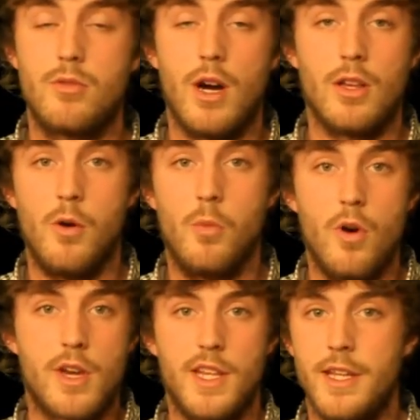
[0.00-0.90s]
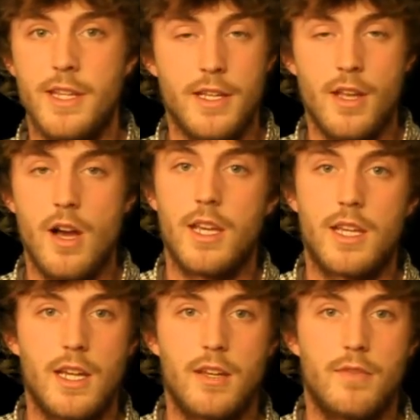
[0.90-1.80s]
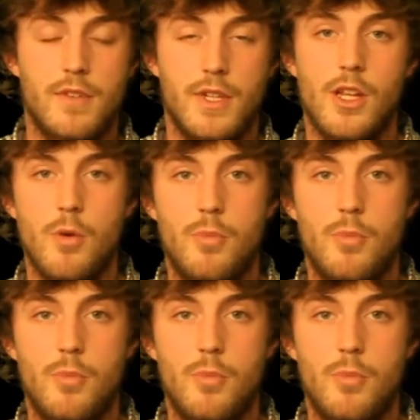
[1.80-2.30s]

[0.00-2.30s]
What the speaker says: quite a lot of walking in it and hiking for, you know,